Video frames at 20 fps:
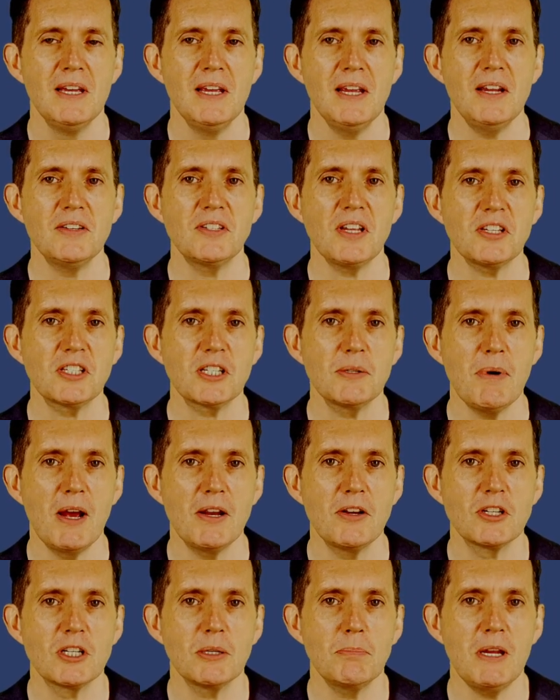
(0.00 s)
is
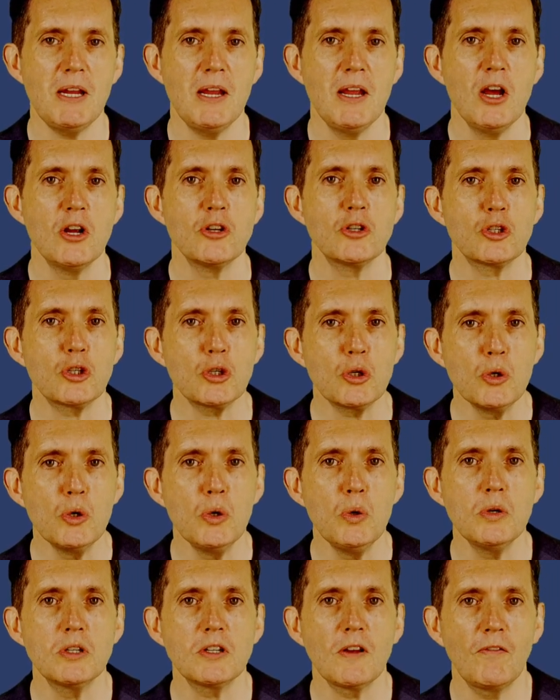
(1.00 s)
estimated to be
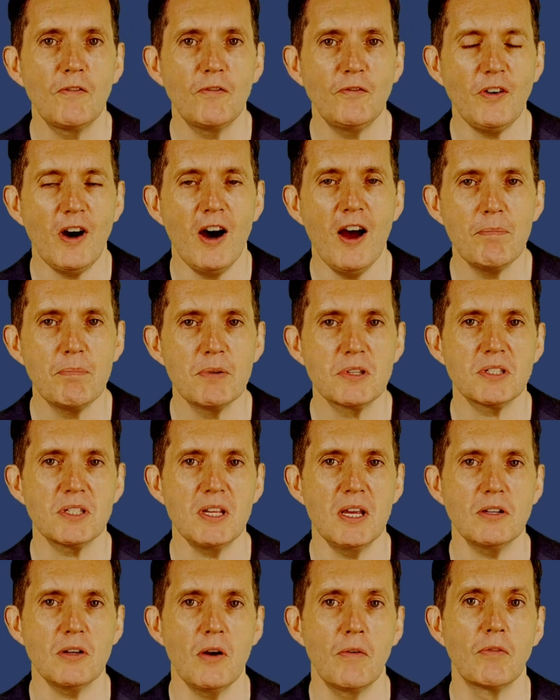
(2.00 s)
2 to
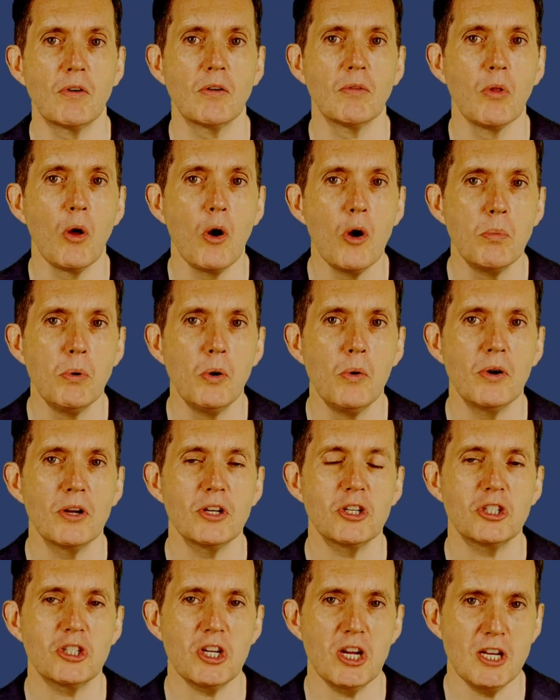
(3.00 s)
5% of
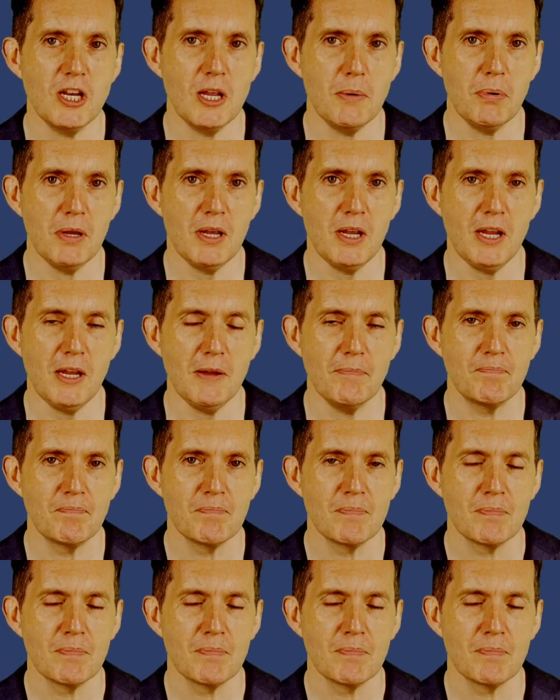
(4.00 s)
global GDP.